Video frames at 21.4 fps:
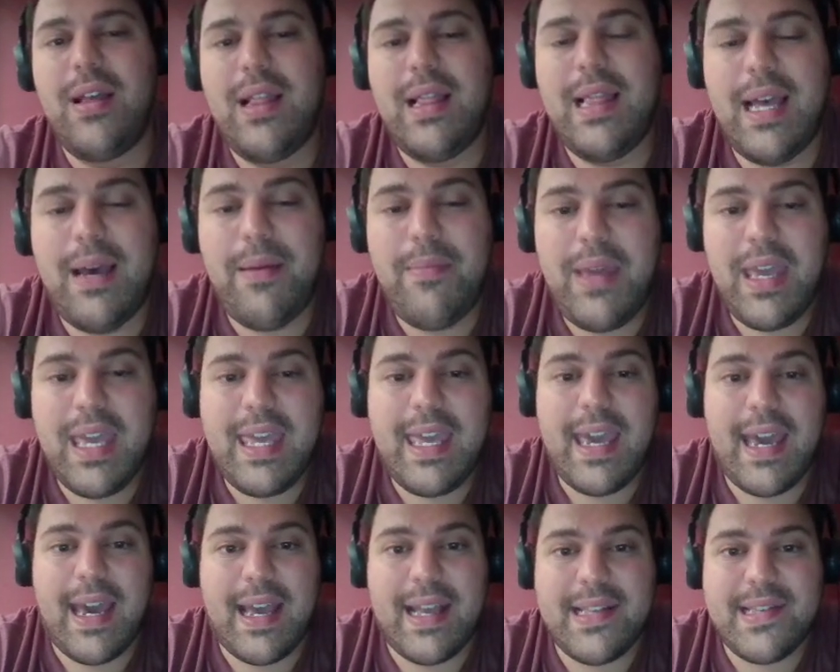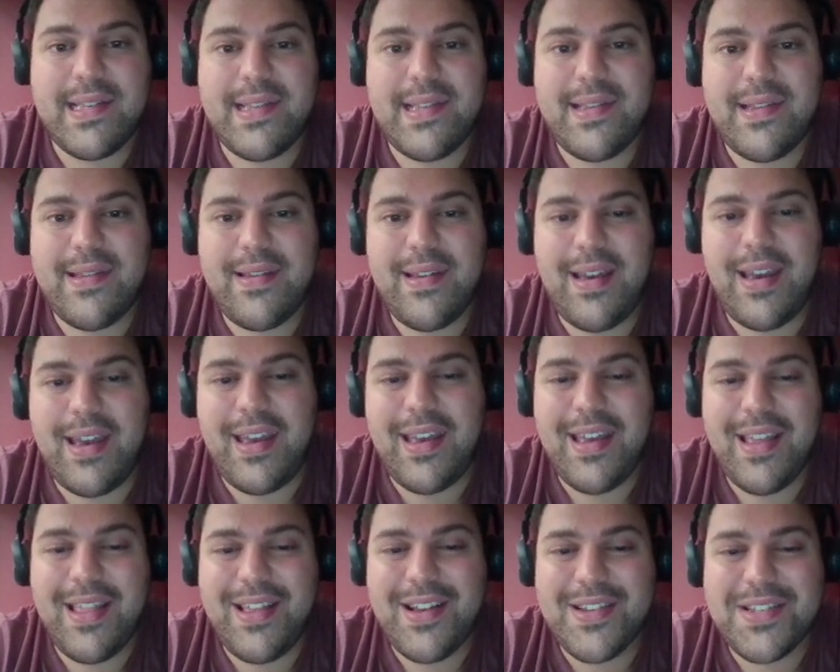Let me guess.
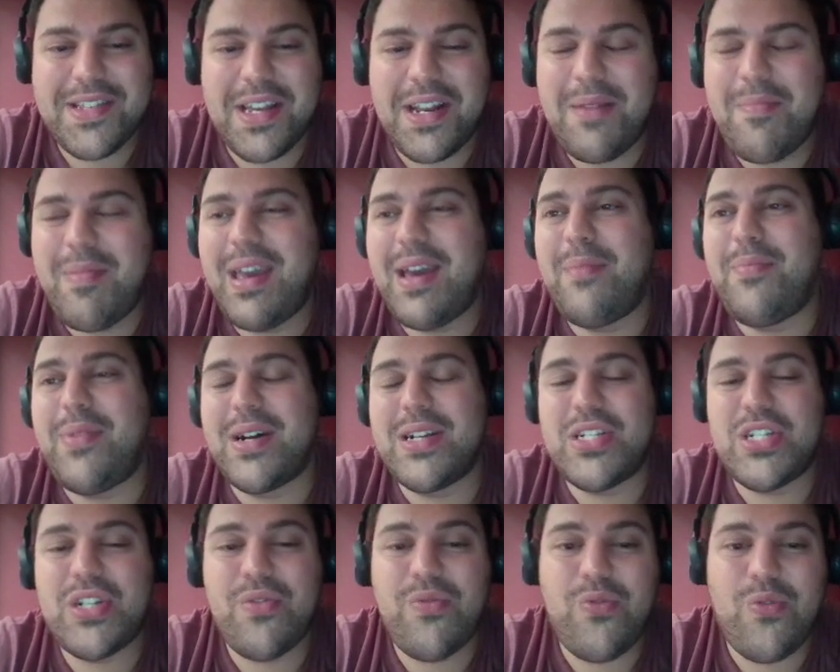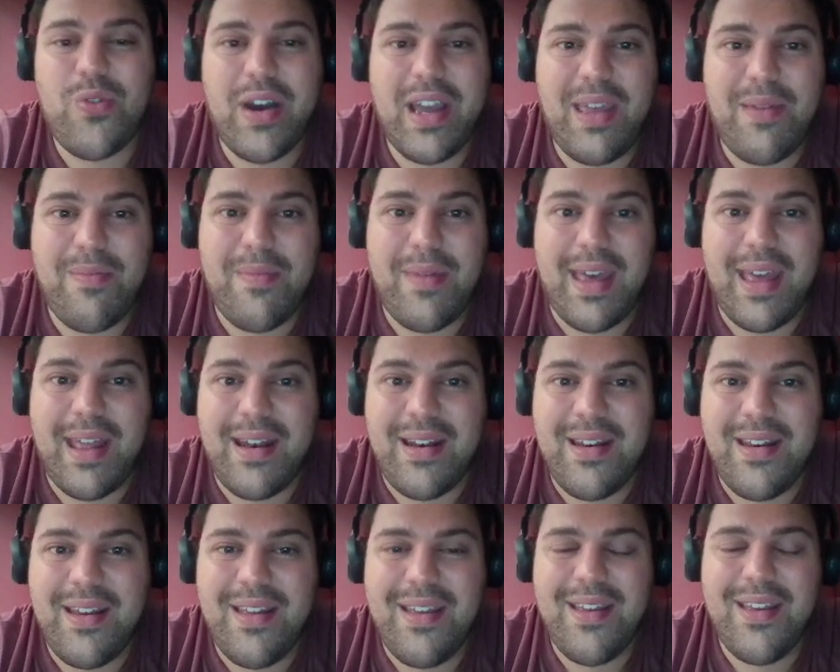There's going to be a bunch of white
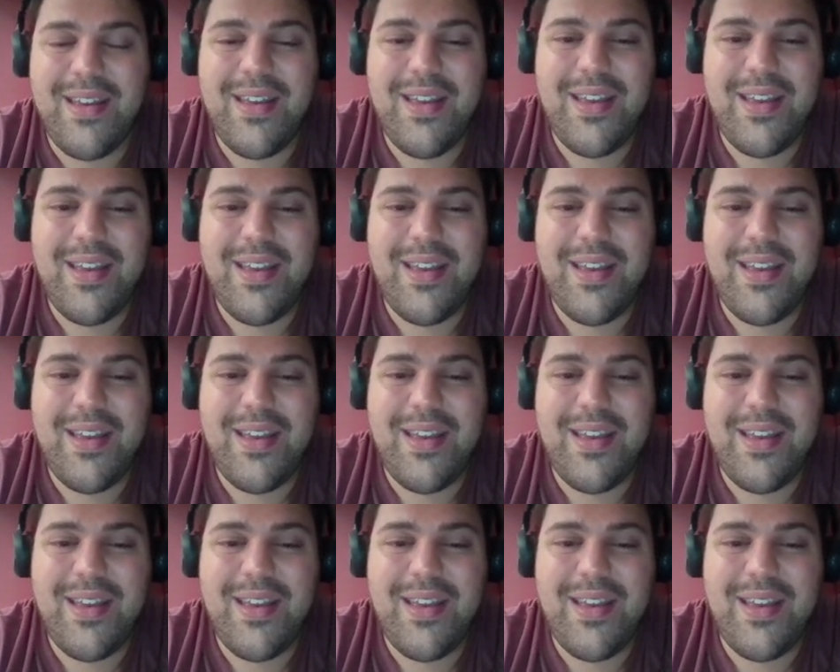men.